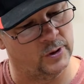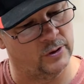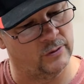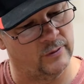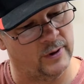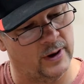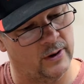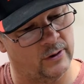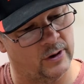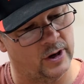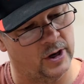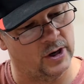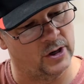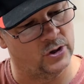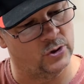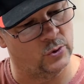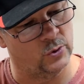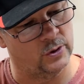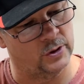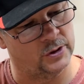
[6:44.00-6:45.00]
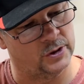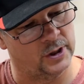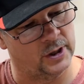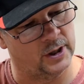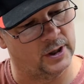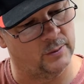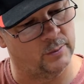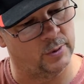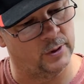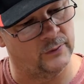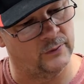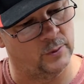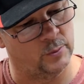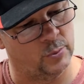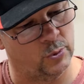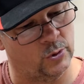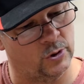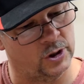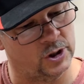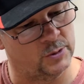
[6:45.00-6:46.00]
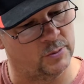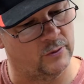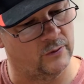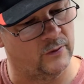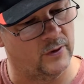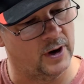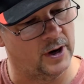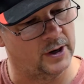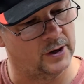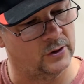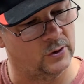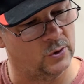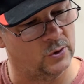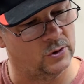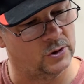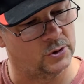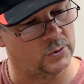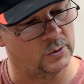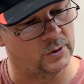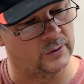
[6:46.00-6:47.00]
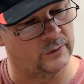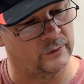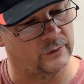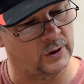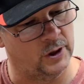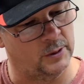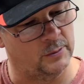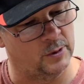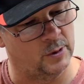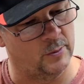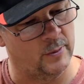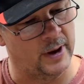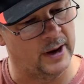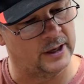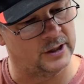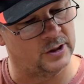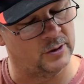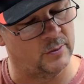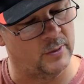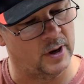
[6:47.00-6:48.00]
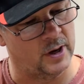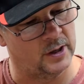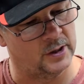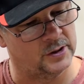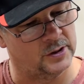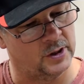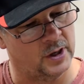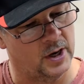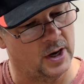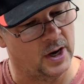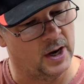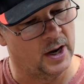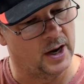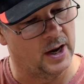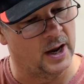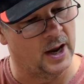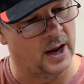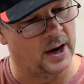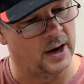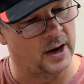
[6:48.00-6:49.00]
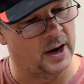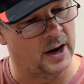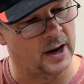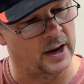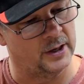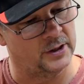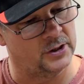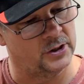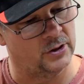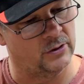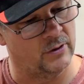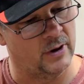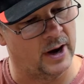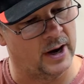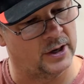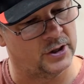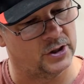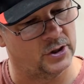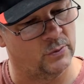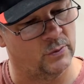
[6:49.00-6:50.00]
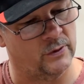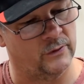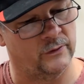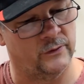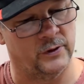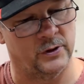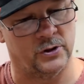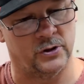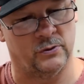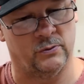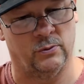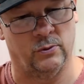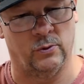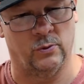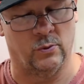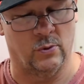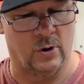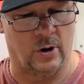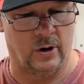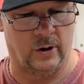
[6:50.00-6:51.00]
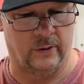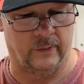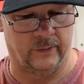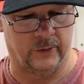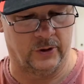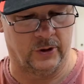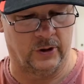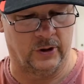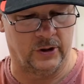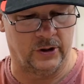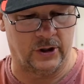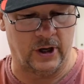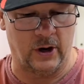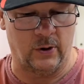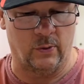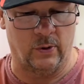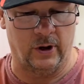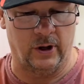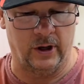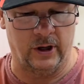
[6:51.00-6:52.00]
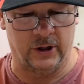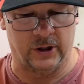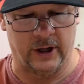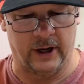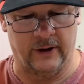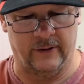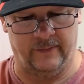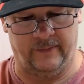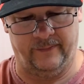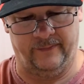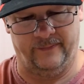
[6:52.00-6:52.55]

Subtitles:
around key joints and pivot points, providing lures with the freedom to maximize and enhance their action when fished through the water. So let's take one of these out.